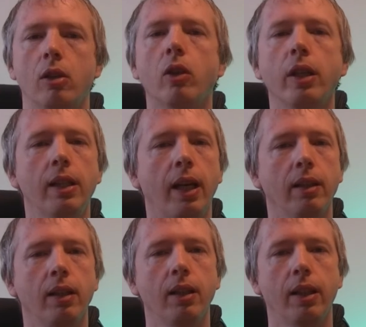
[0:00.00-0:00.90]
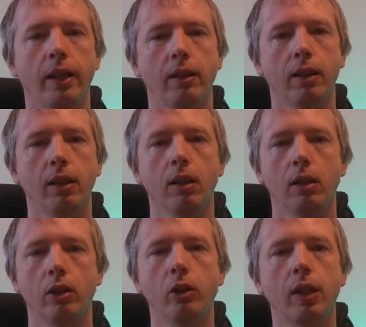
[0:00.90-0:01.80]
So in 1990,
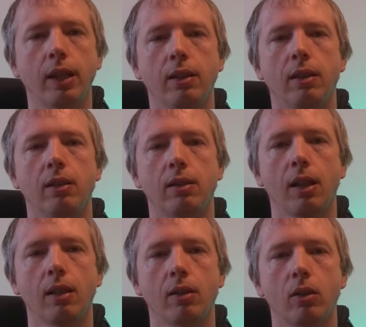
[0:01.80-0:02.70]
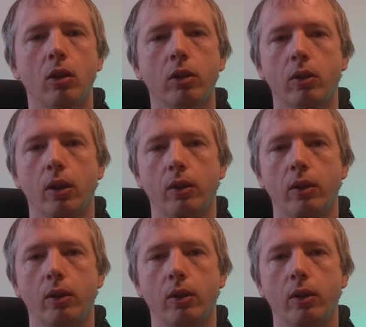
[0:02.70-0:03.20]
the United States also